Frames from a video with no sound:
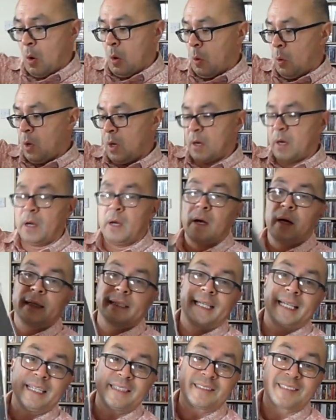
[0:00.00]
Whoa.
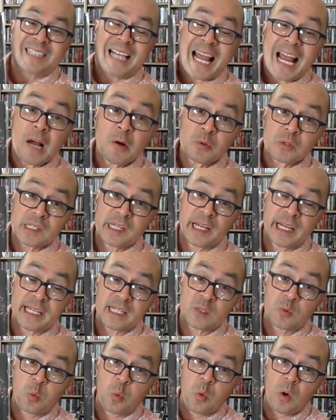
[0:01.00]
Kiss
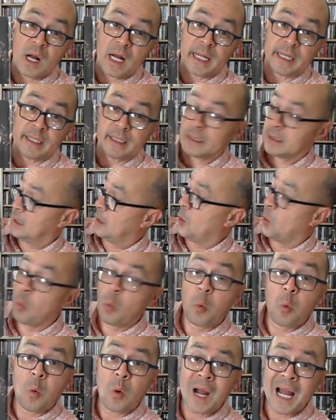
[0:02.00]
Outtakes 1.
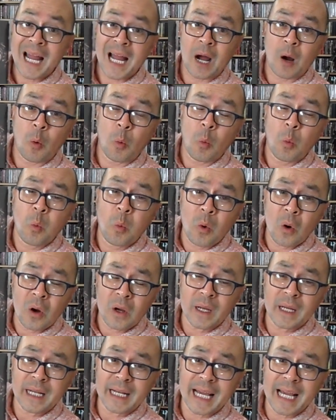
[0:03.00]
Wow,
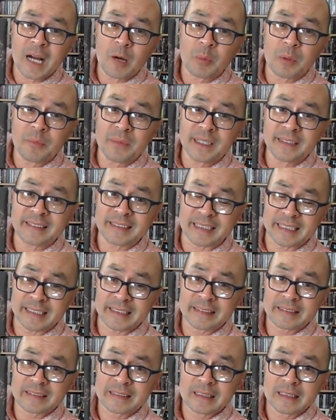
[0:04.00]
what an album this
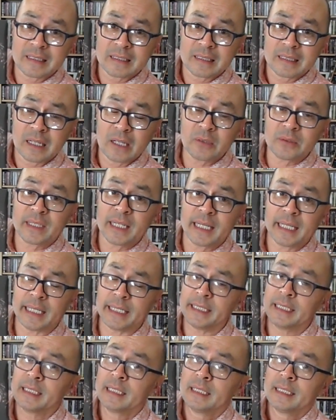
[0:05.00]
is.
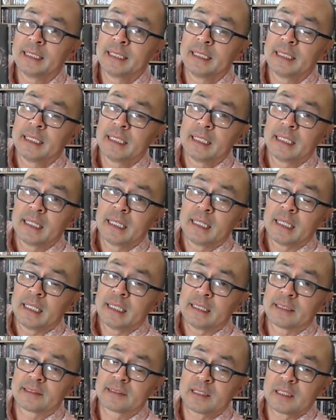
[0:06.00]
Okay,
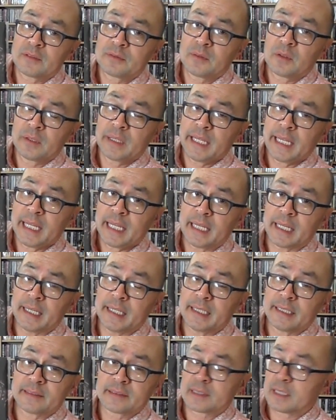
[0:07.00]
the stuff on
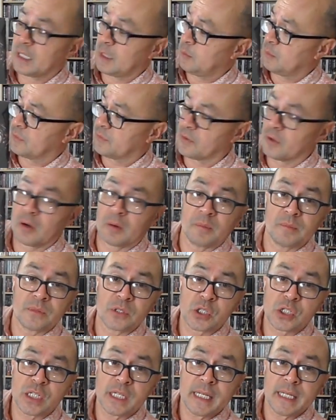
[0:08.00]
here has come from
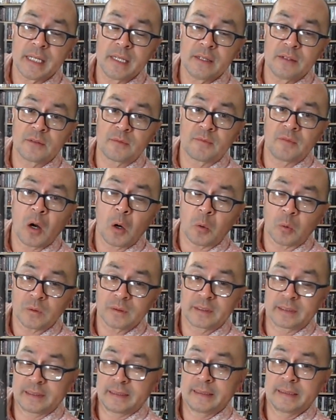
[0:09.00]
Gene's
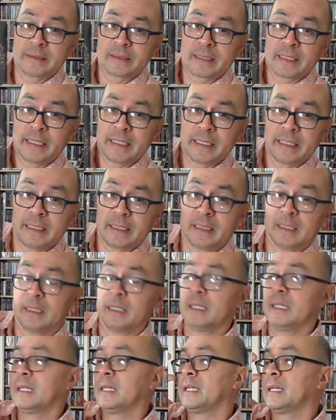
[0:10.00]
Vault. Okay,
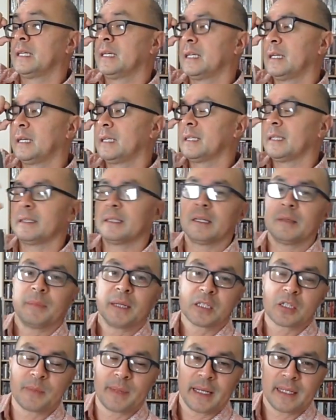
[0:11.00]
I don't know
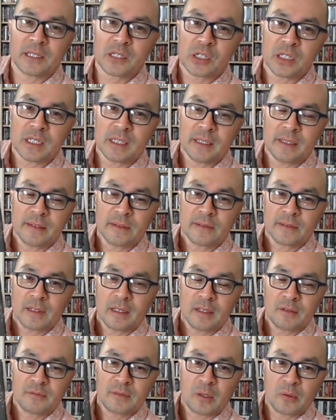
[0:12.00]
much about the Gene's
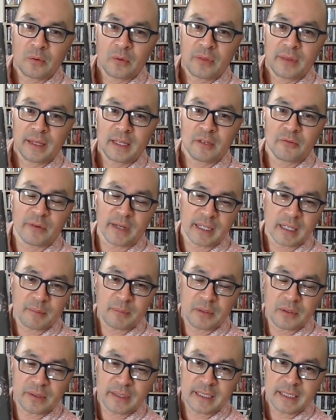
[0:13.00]
Vault thing. I read
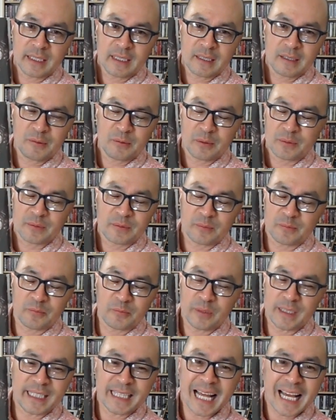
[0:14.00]
up on it. I wasn't
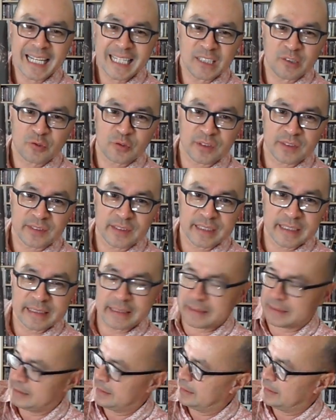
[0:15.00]
really that interested.